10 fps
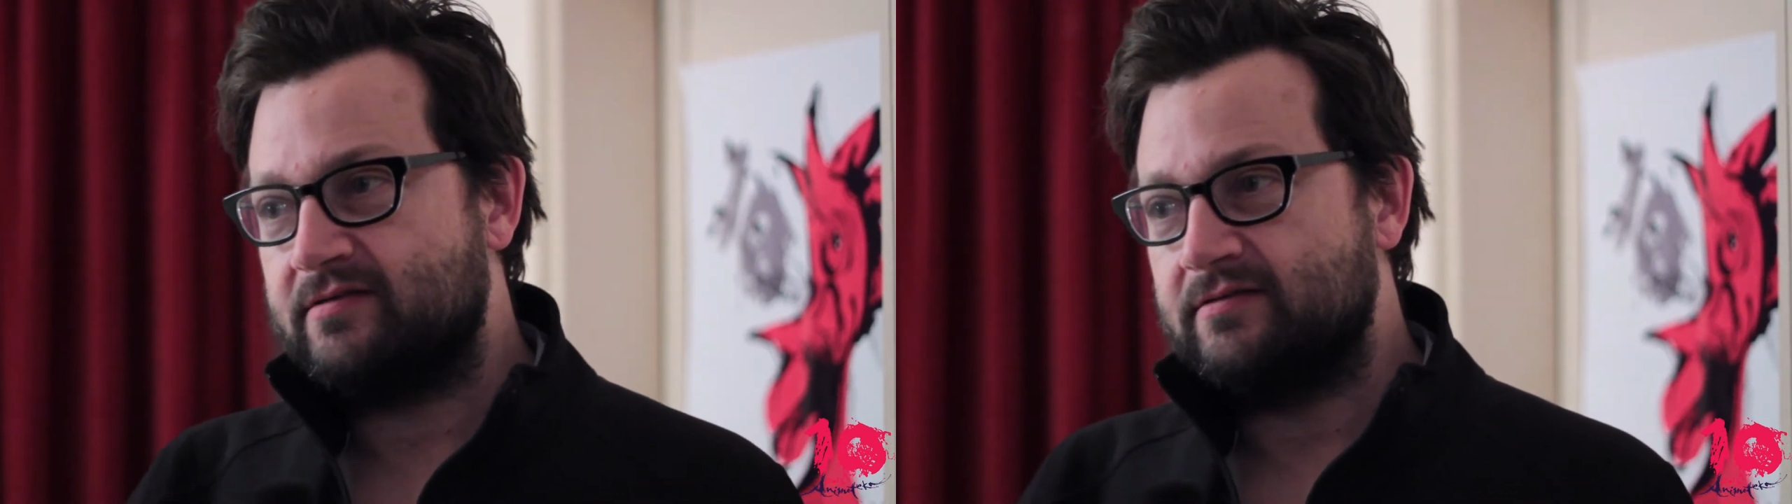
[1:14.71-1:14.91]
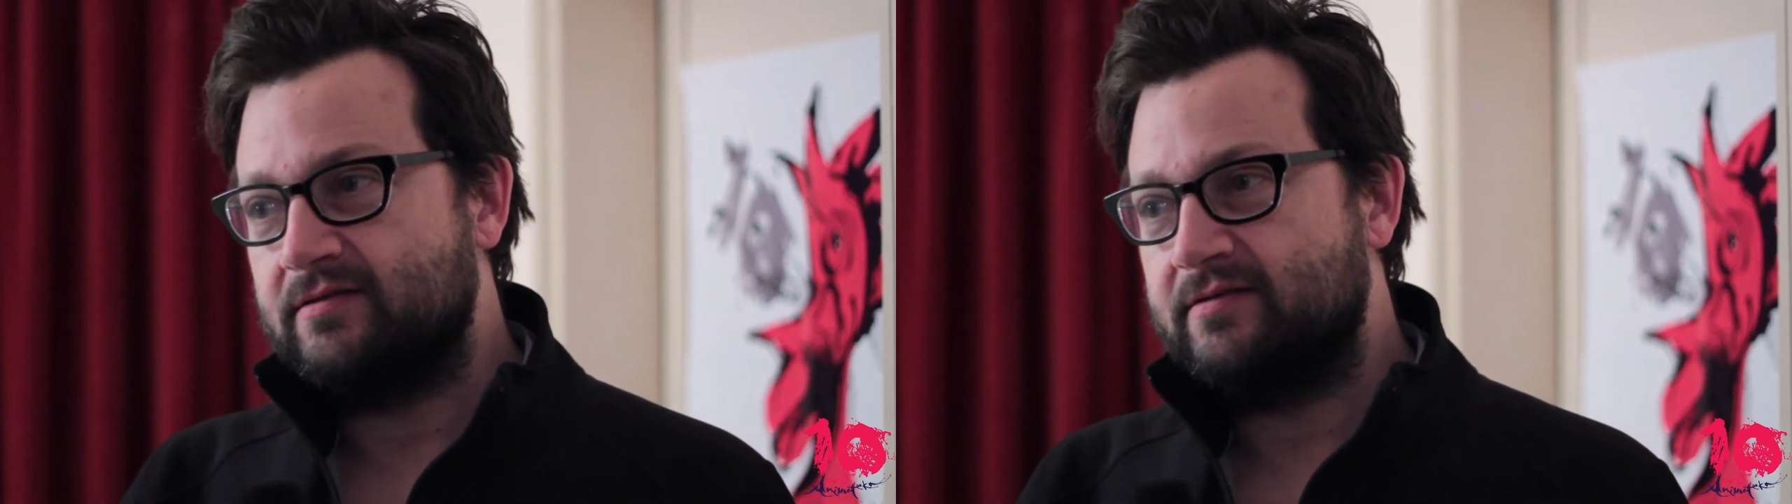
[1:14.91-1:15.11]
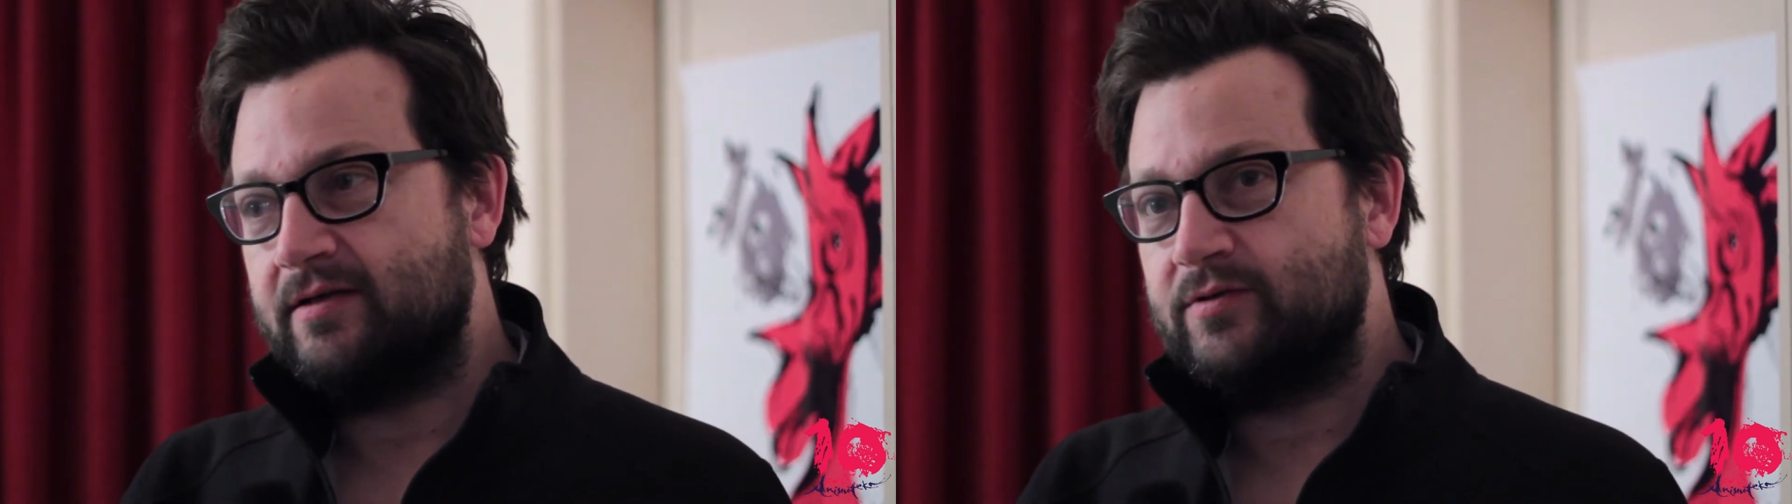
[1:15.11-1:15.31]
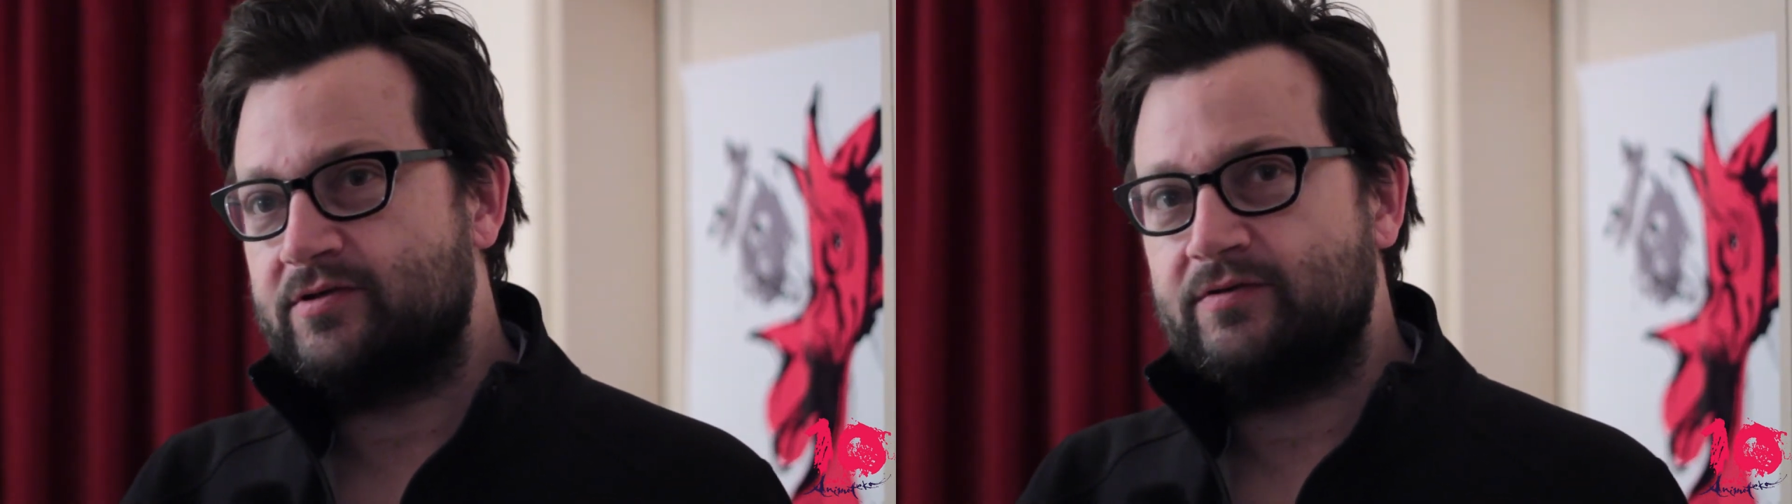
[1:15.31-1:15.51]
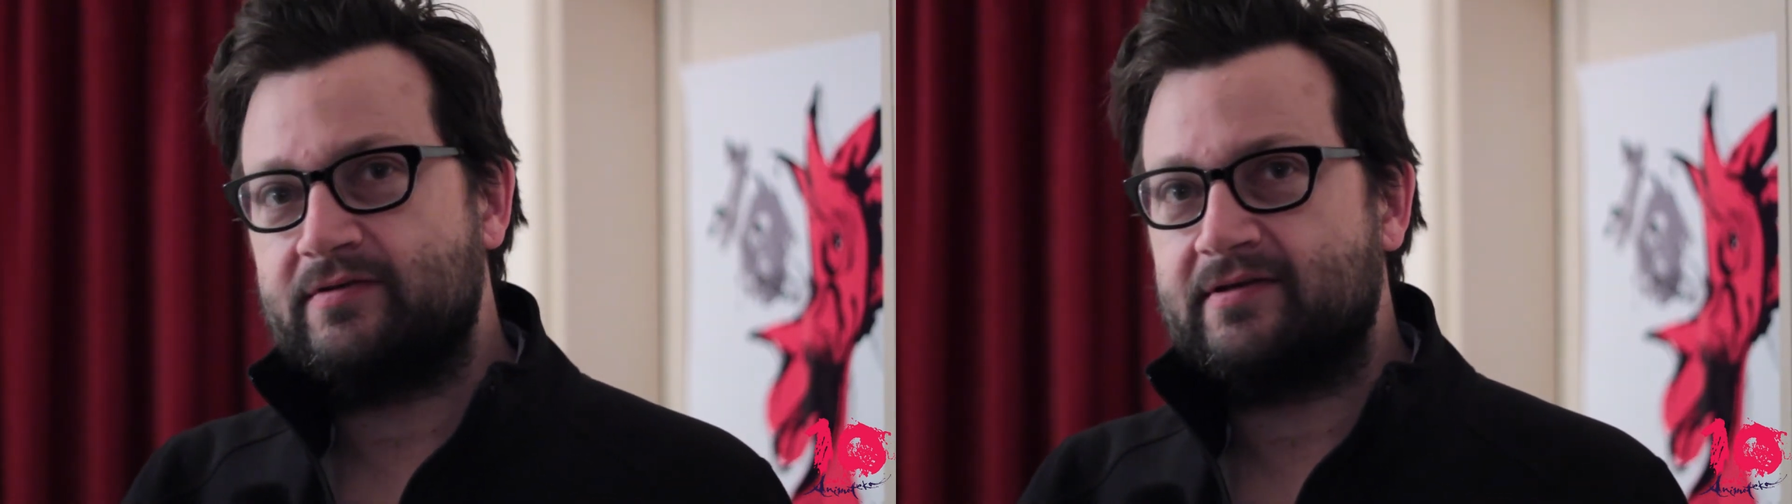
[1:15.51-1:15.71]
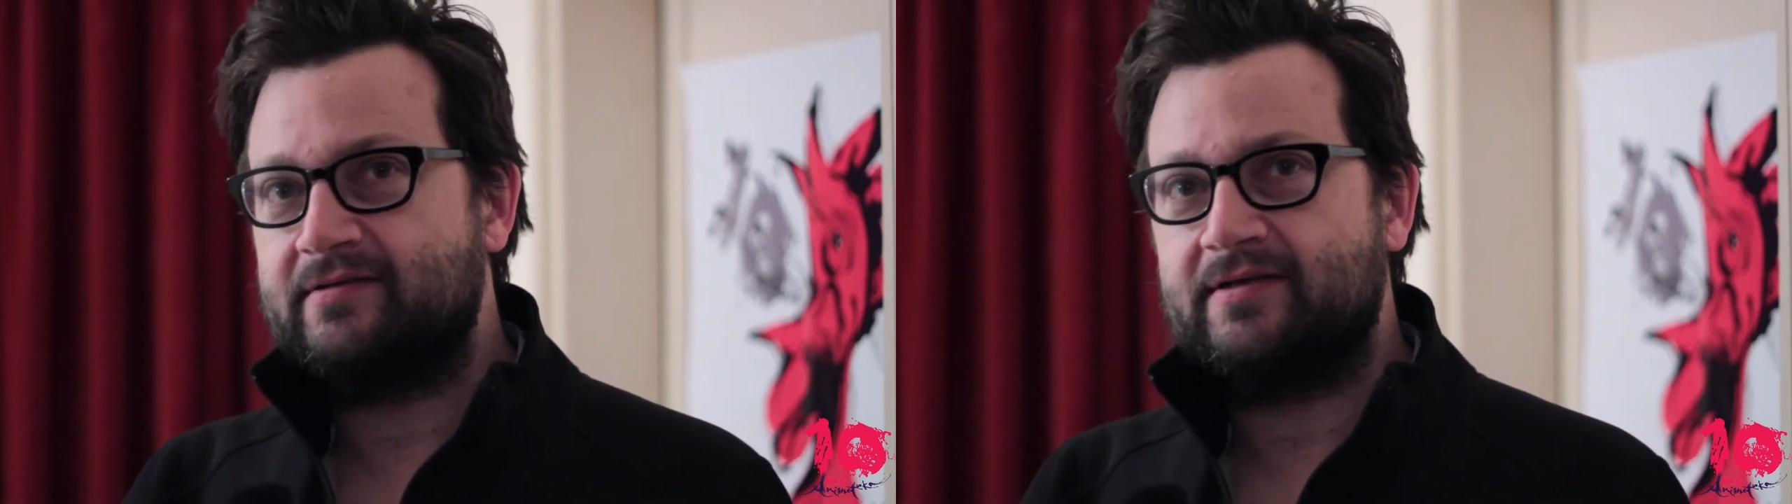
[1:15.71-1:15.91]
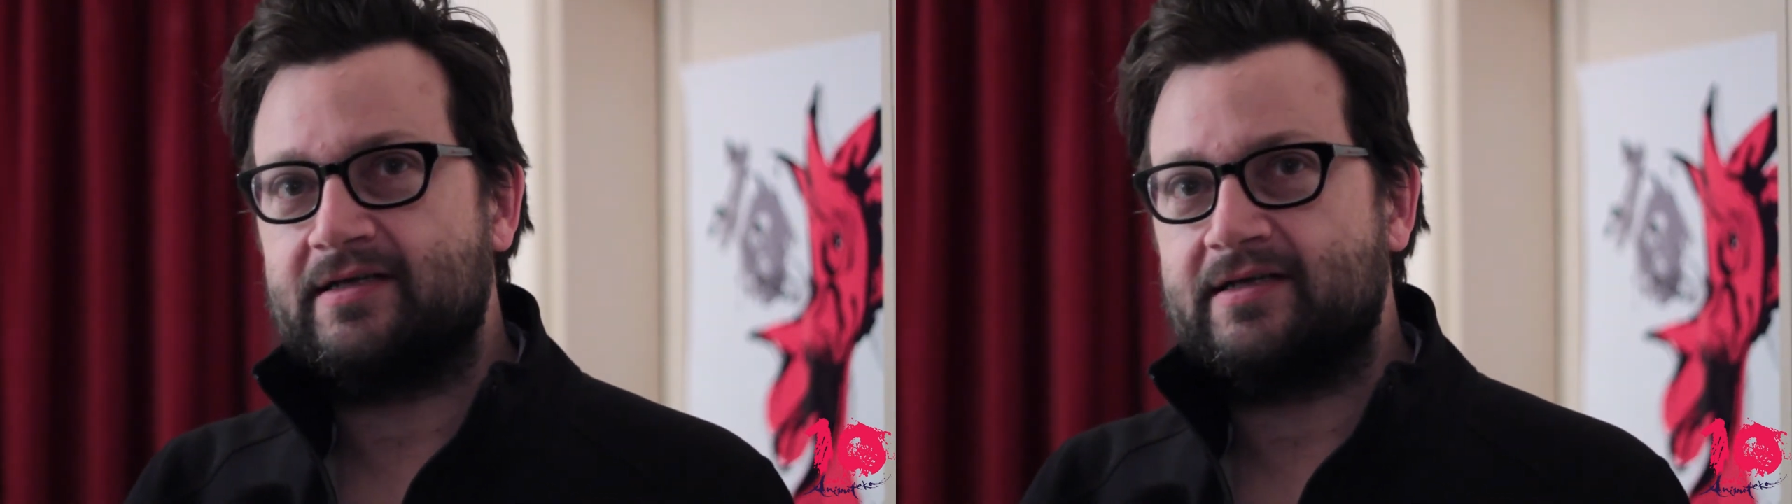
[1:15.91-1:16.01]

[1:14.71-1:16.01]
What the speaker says: and they would do things